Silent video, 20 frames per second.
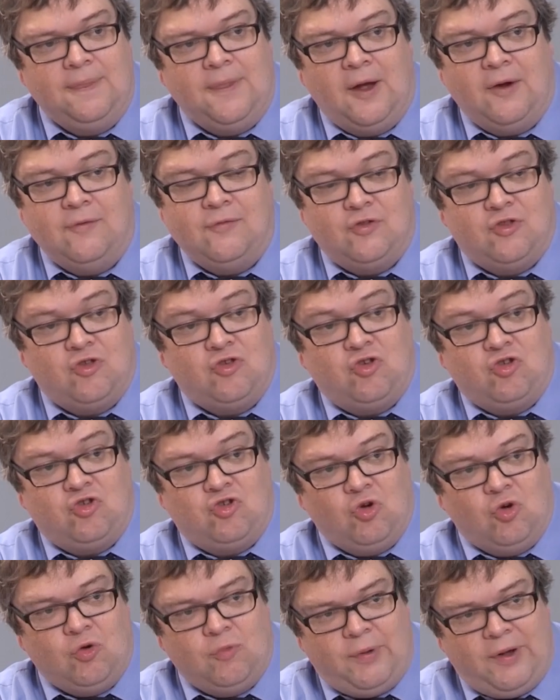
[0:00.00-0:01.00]
over such a
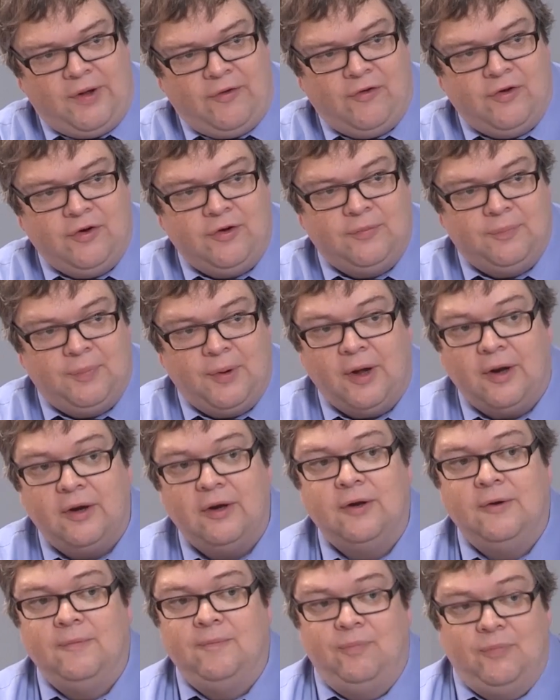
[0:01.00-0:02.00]
short period,
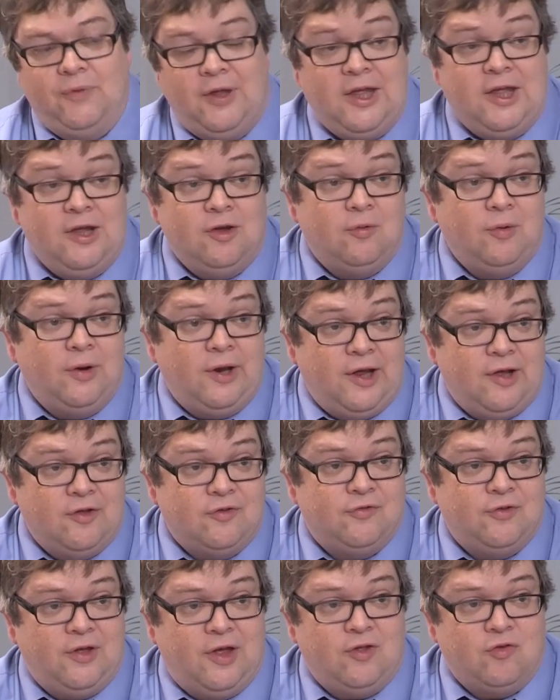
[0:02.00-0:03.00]
but equally
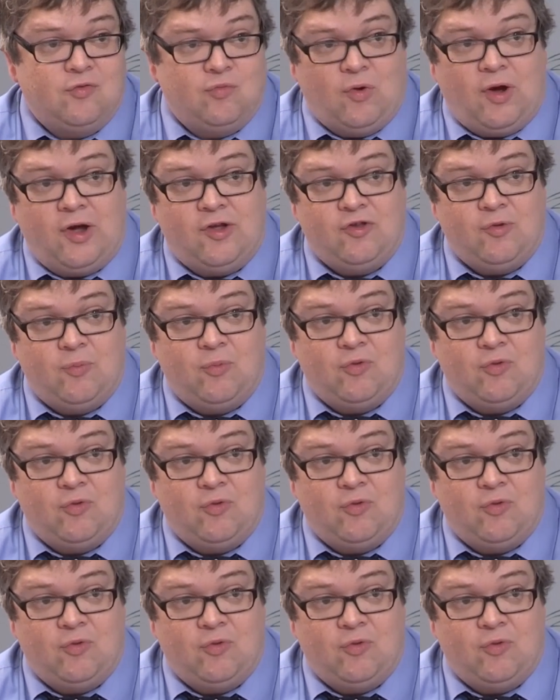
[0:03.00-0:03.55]
it's right to